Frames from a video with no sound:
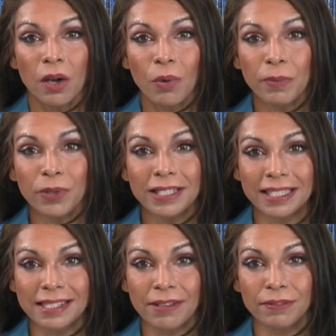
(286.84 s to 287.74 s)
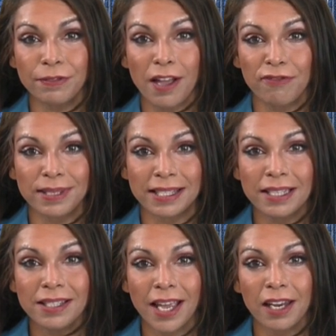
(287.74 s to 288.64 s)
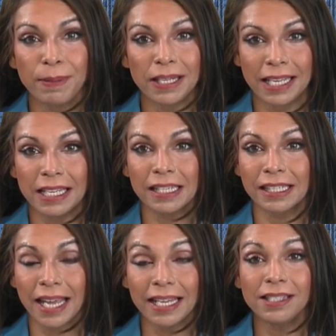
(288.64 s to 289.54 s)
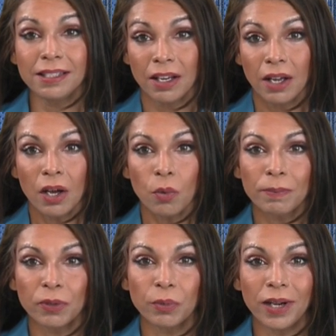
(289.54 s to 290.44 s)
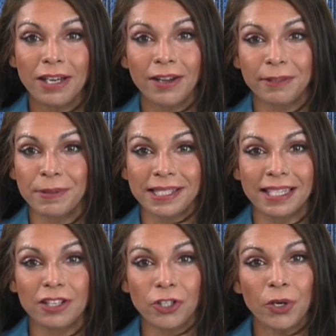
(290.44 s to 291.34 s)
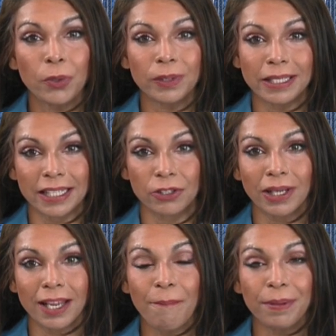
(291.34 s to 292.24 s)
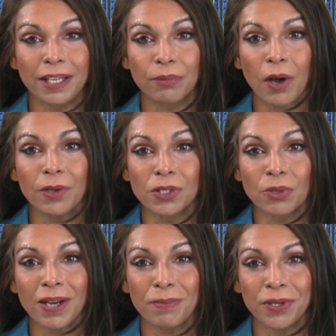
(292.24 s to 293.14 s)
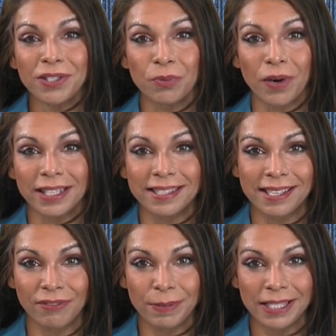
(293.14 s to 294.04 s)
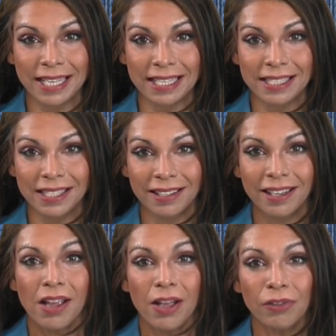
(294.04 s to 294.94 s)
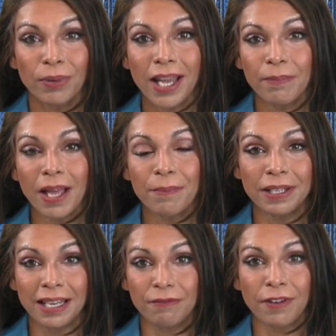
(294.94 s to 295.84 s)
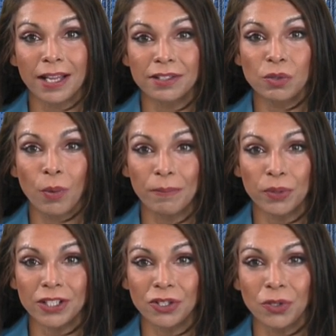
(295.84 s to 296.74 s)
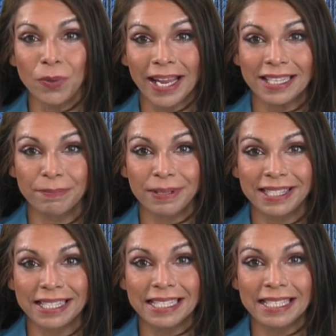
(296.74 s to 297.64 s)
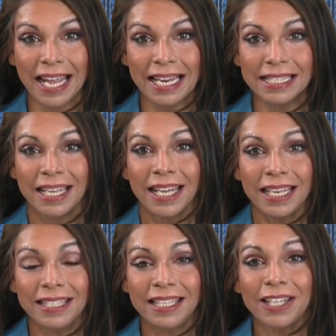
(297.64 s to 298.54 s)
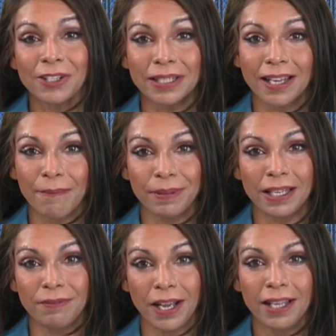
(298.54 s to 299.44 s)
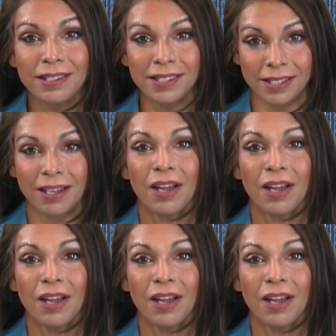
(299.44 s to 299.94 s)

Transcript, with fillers: 1.75%, Caterpillar Inc. gained 1.19%, and General Electric Company rose 3.17%. 3M Company advanced 1.28%, and Deere and Company advanced